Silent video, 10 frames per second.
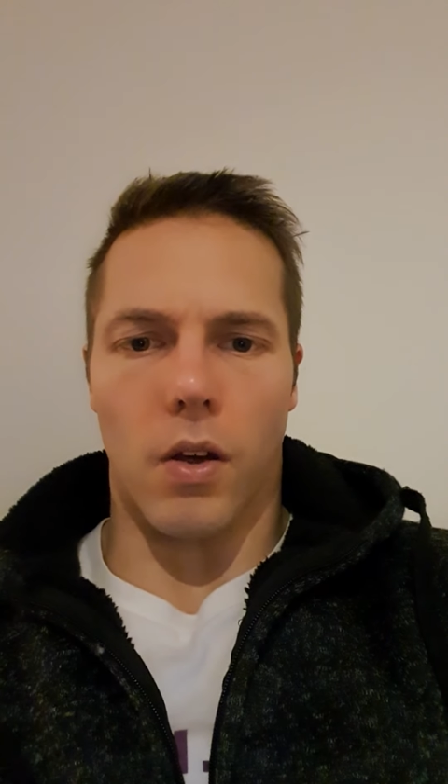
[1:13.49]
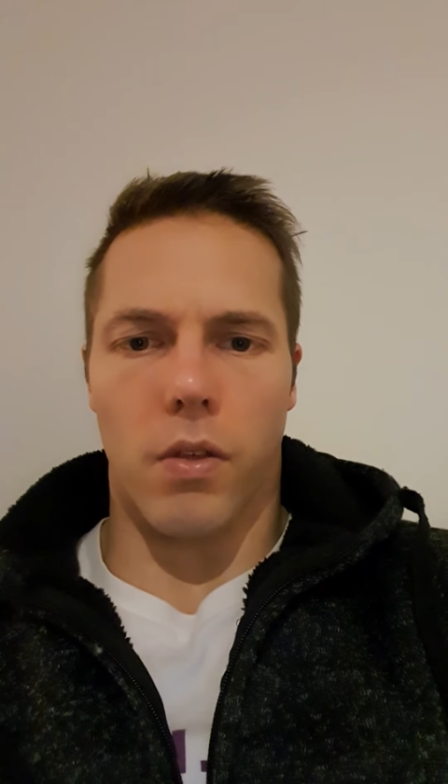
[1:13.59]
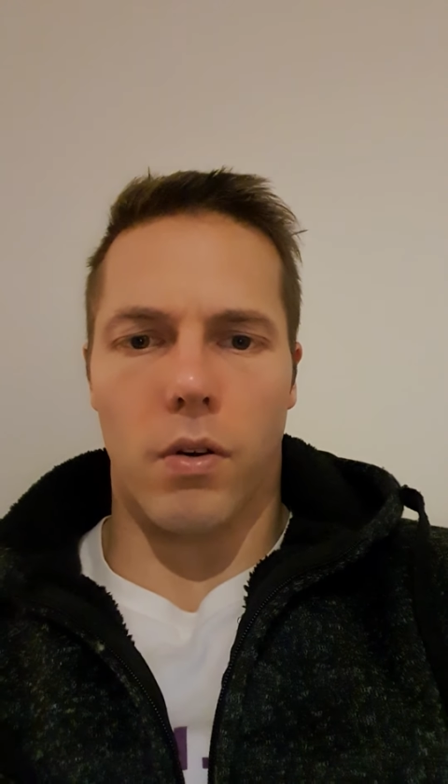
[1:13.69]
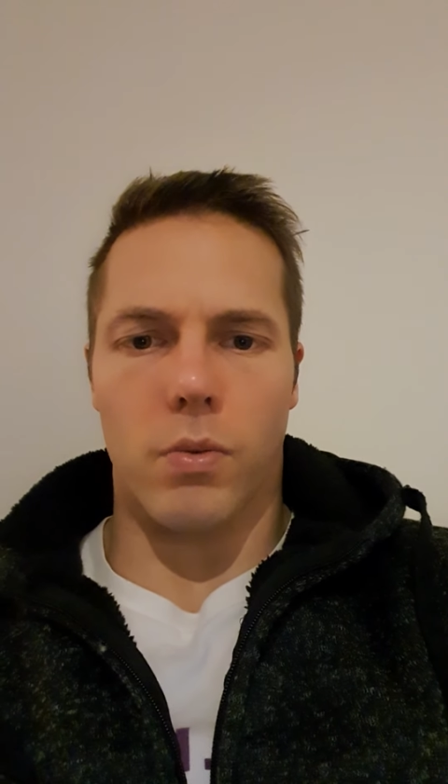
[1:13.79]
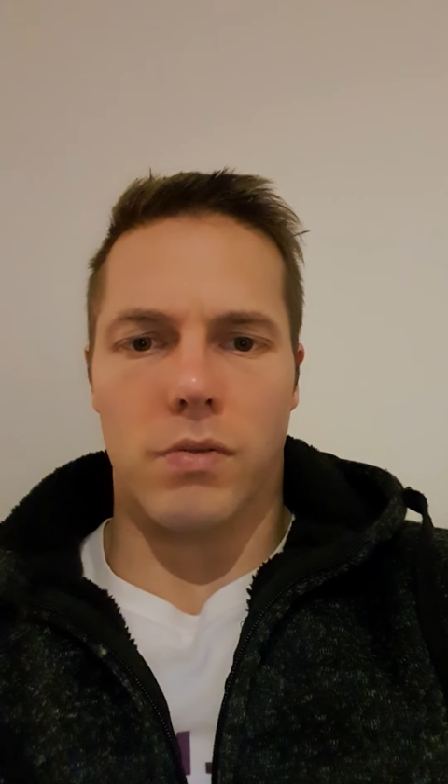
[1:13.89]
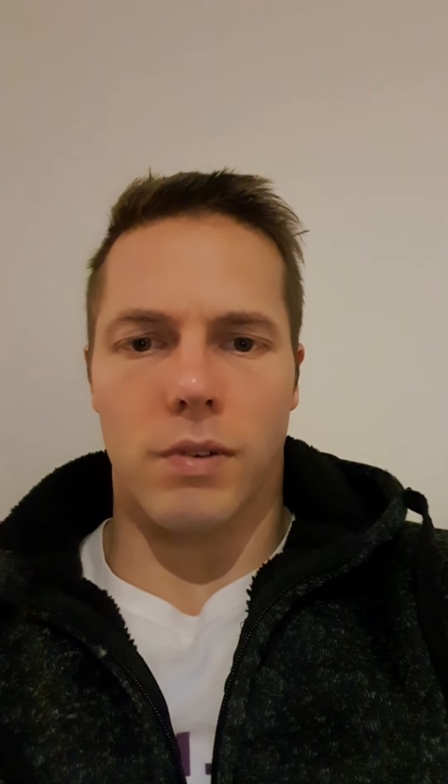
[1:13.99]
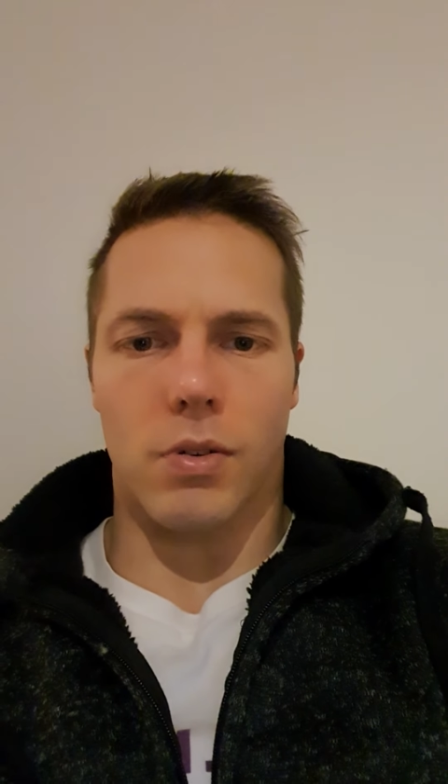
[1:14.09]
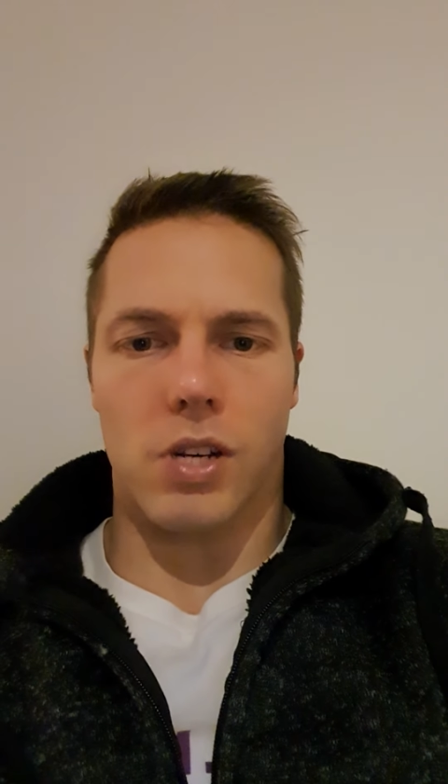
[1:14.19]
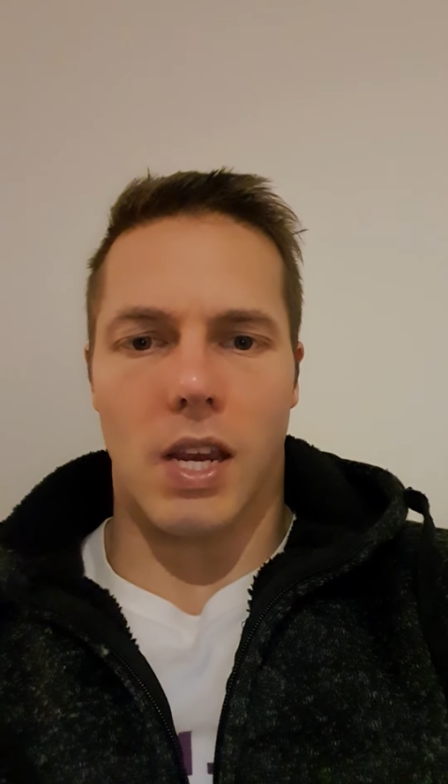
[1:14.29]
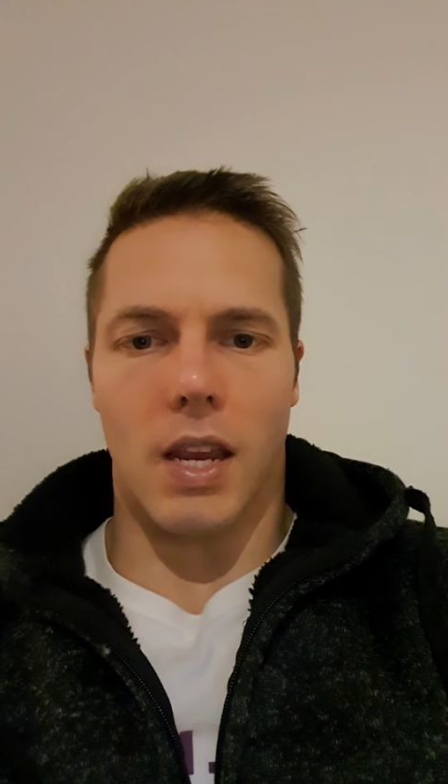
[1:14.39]
I thought it was real
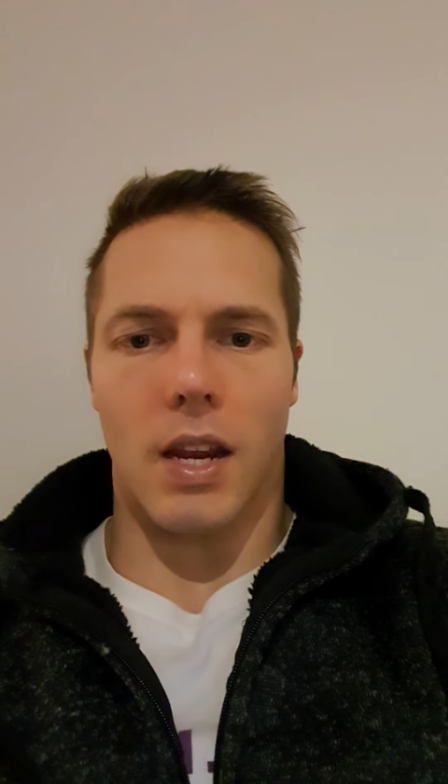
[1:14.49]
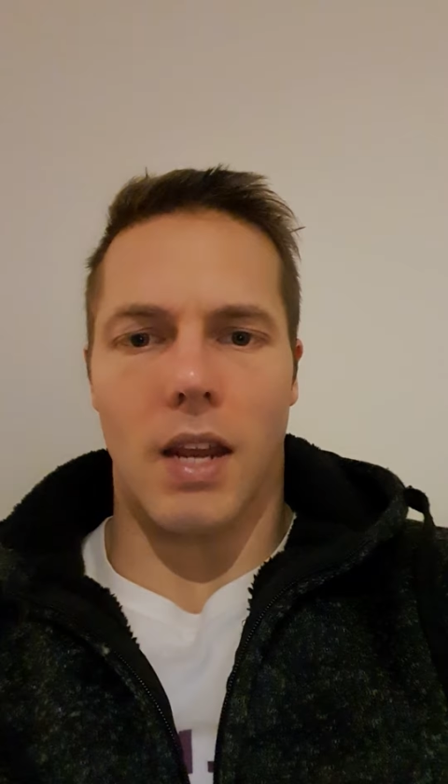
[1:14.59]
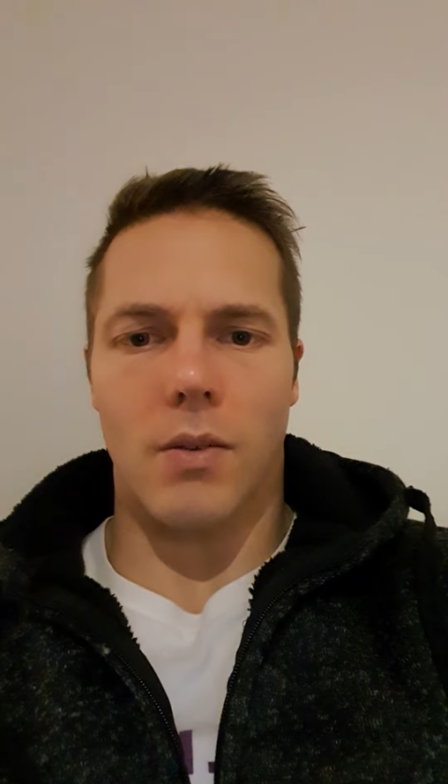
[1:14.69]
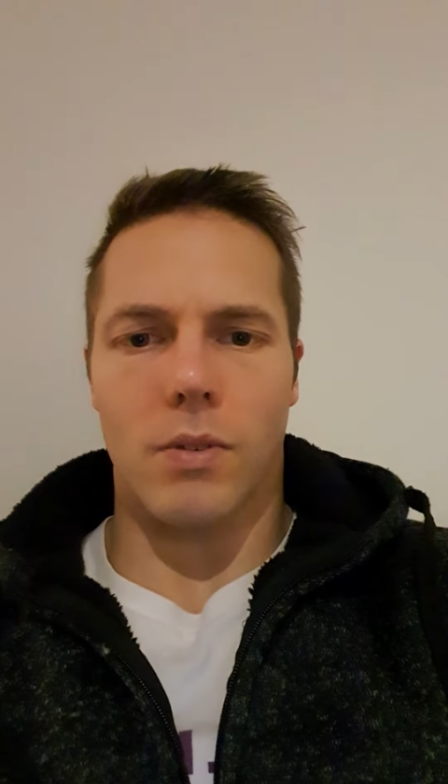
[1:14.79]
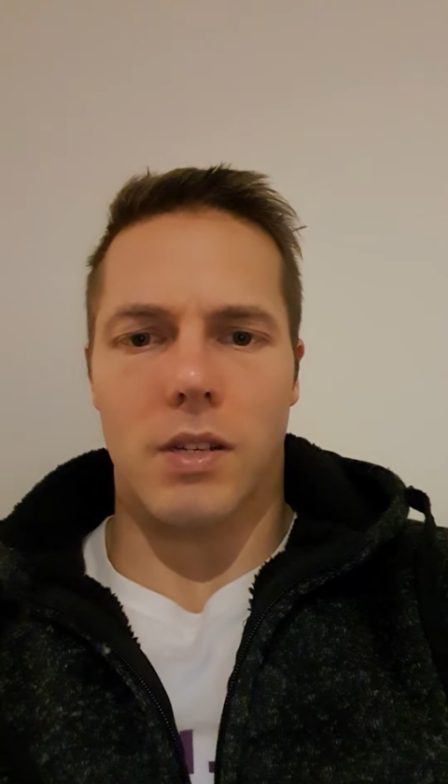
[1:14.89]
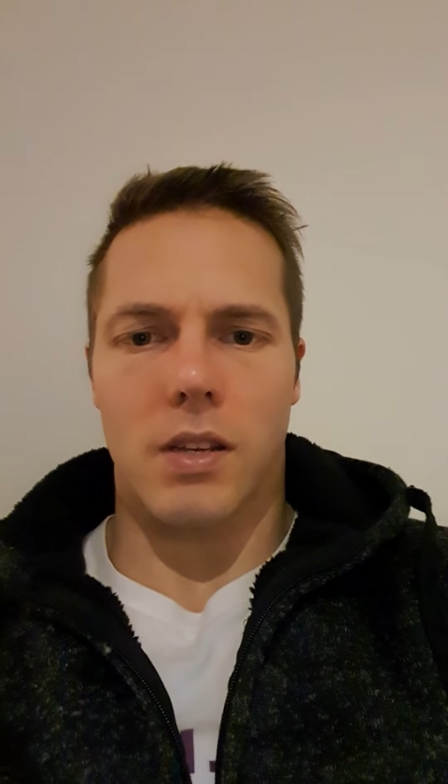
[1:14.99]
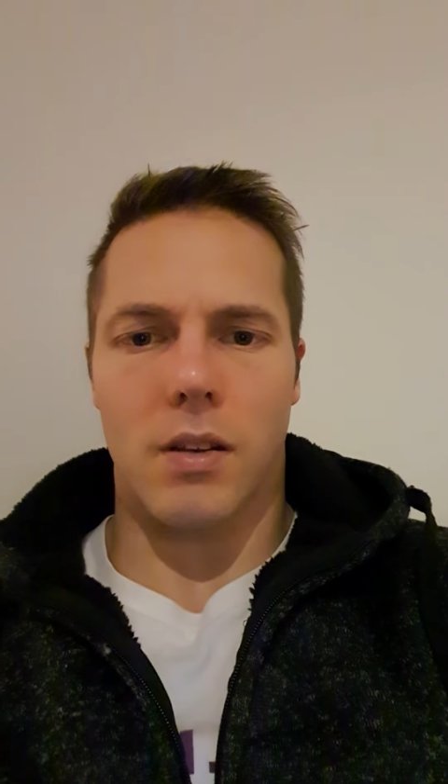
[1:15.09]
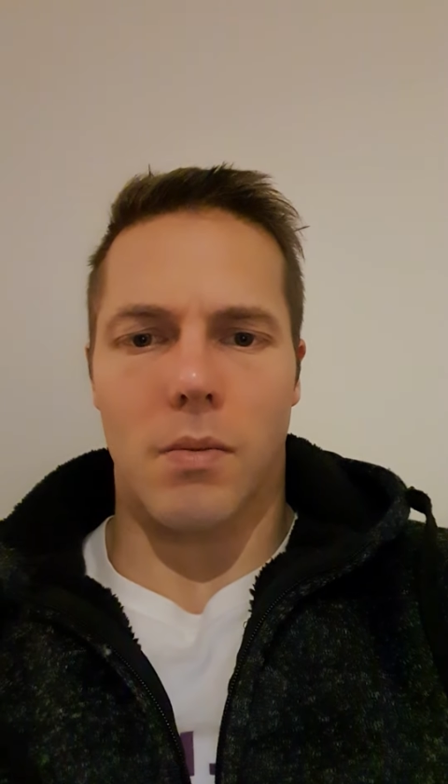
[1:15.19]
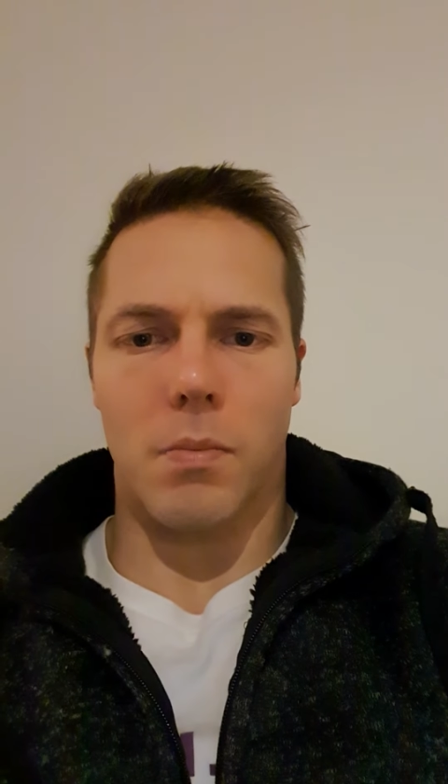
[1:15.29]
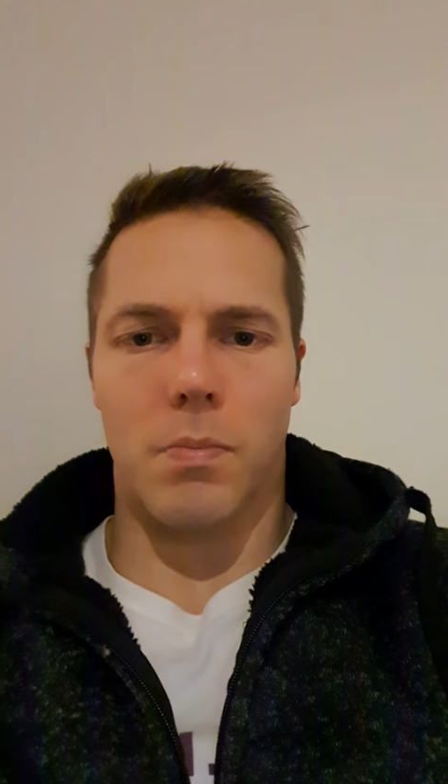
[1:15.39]
chicken, and it was
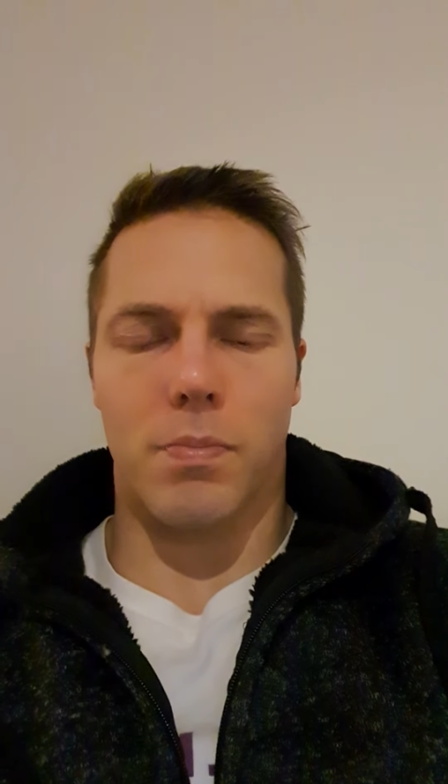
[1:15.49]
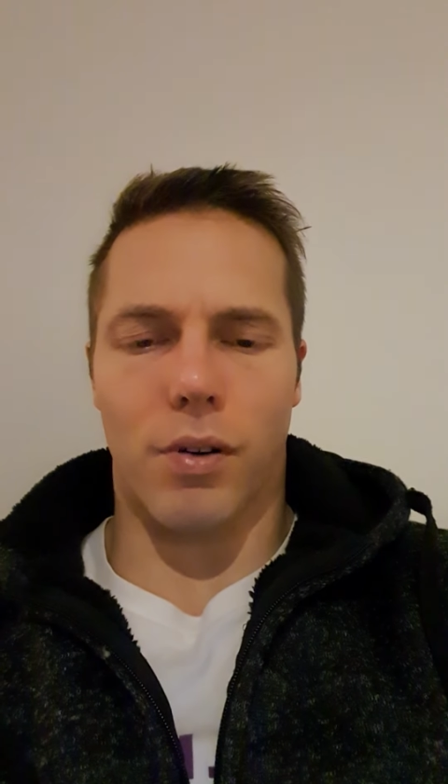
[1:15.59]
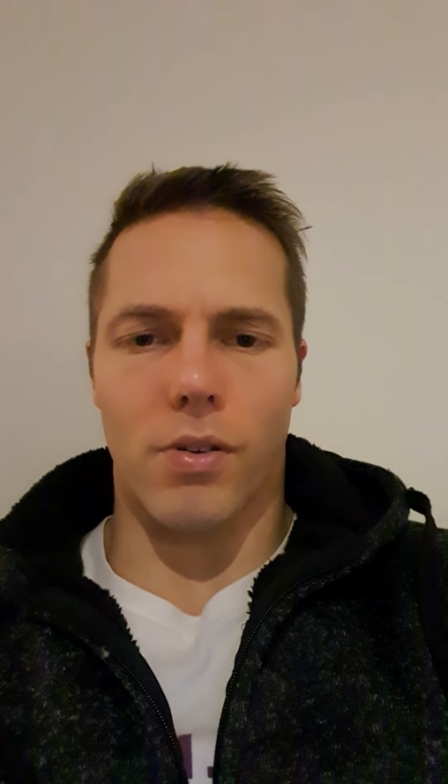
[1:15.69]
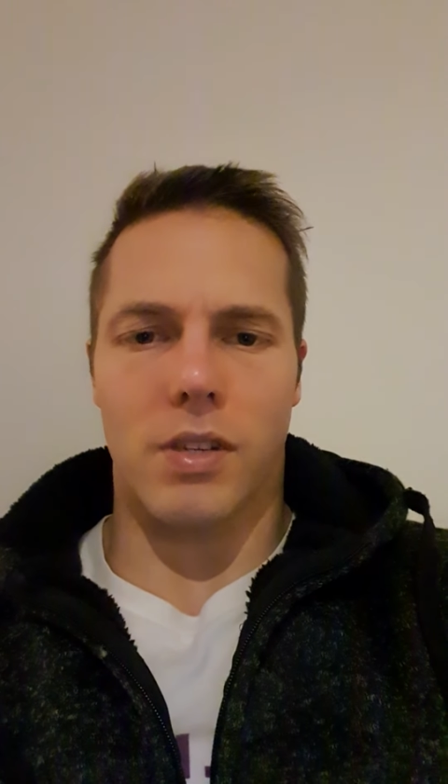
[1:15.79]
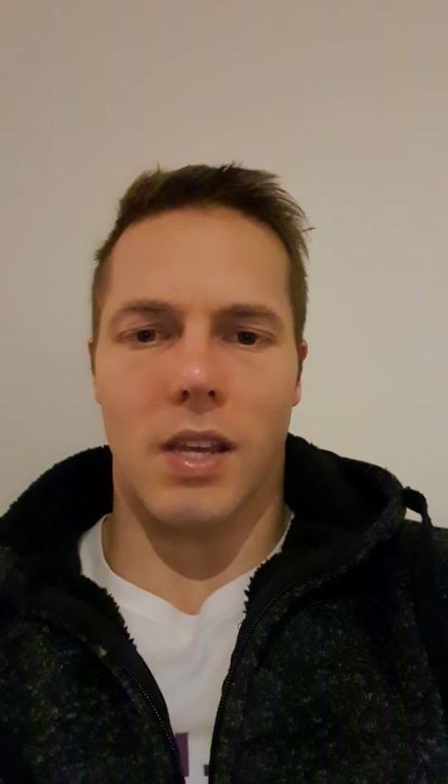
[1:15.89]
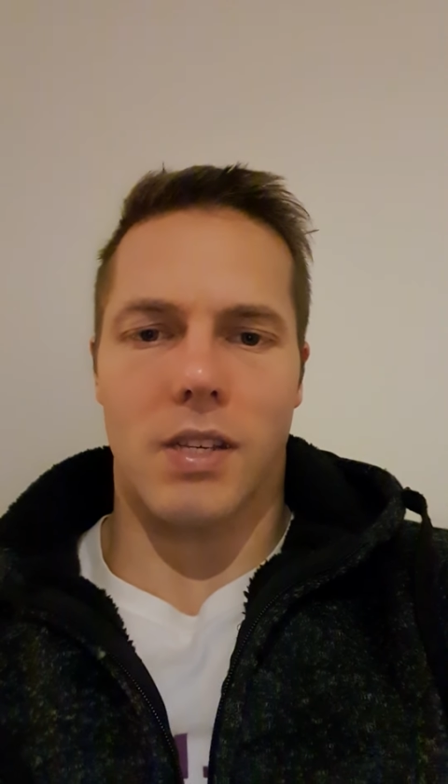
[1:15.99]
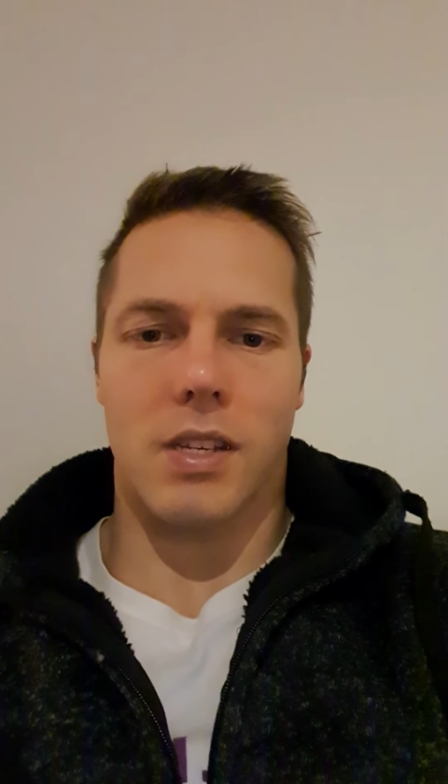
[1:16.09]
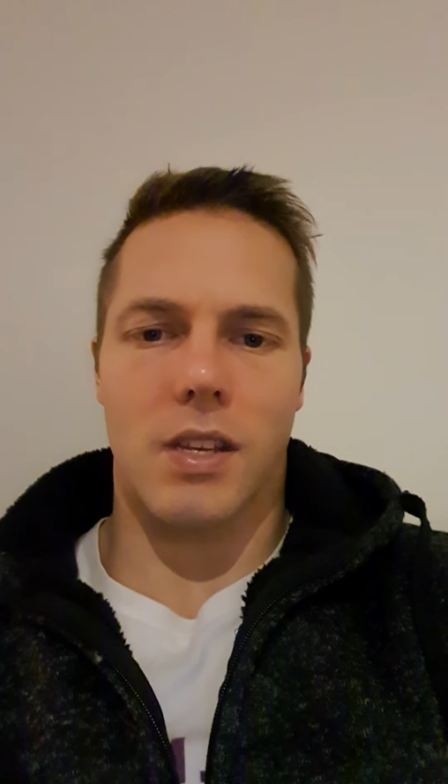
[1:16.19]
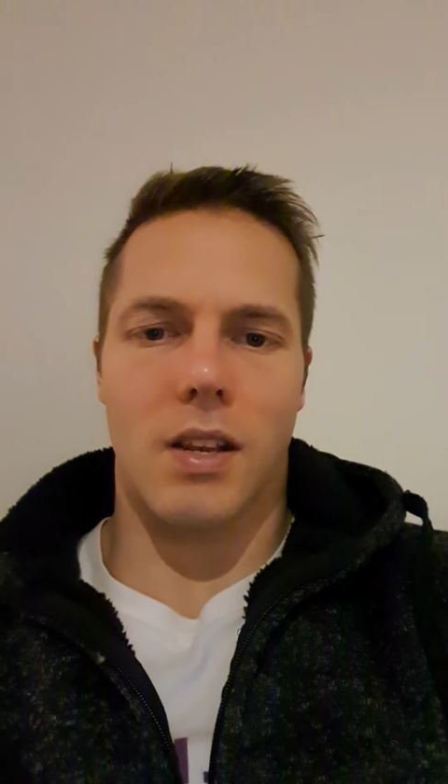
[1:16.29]
processed